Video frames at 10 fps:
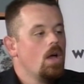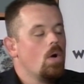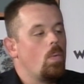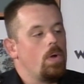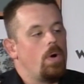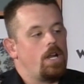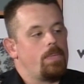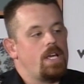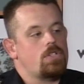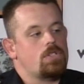We want to
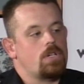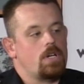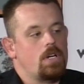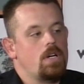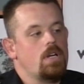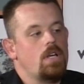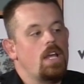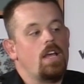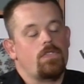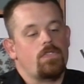make sure,
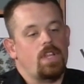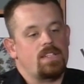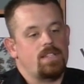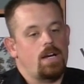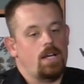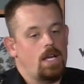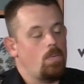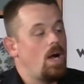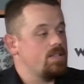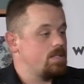if let's say our kid
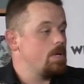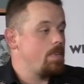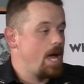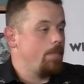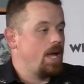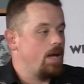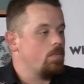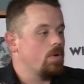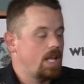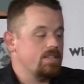wants to be Batman,
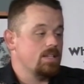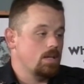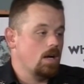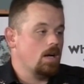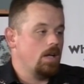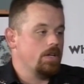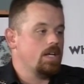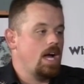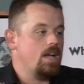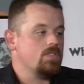where that's a dark colored
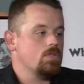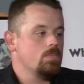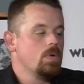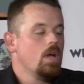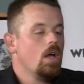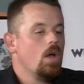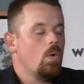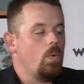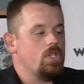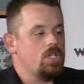costume,
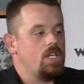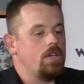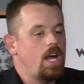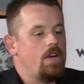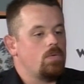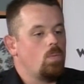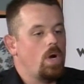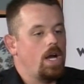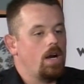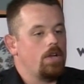we should either have them
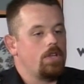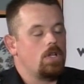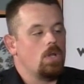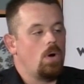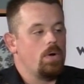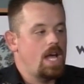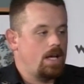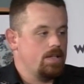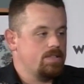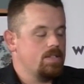wear the glow
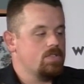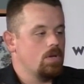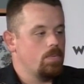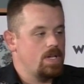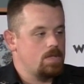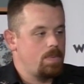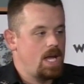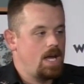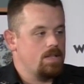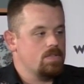necklaces or
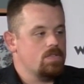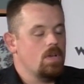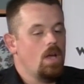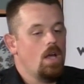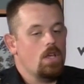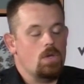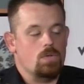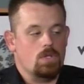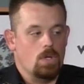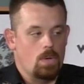wristbands,
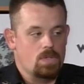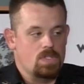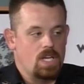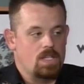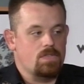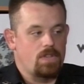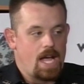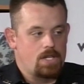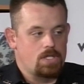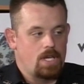use glow sticks,
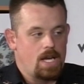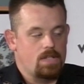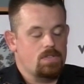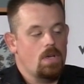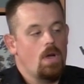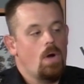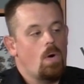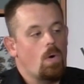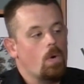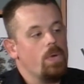flashlights,
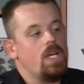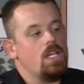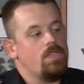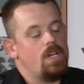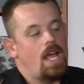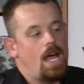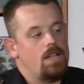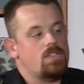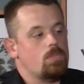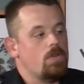or we can even
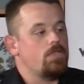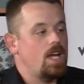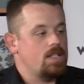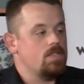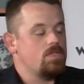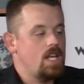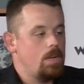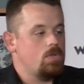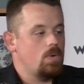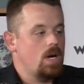add some reflective
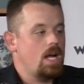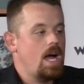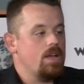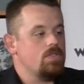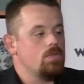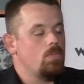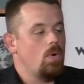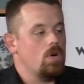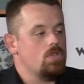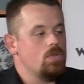tape to our costume
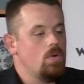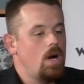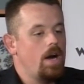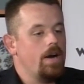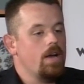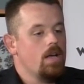or to our